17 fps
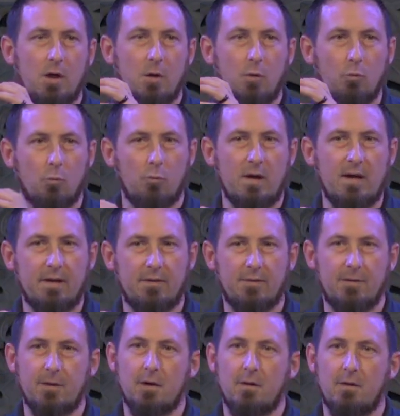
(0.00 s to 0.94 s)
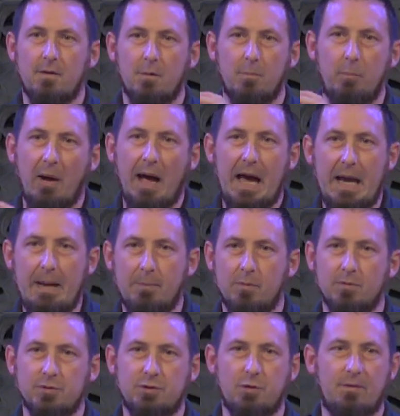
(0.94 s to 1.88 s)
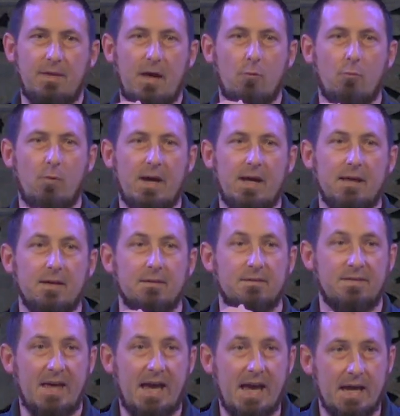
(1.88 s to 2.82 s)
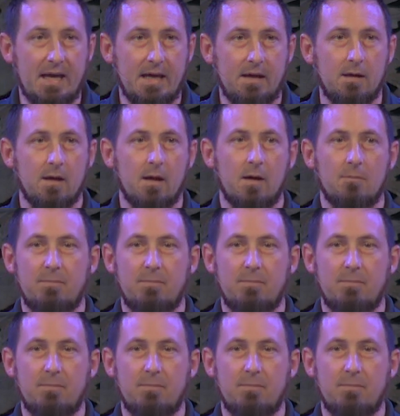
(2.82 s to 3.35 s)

with the Bible so that way they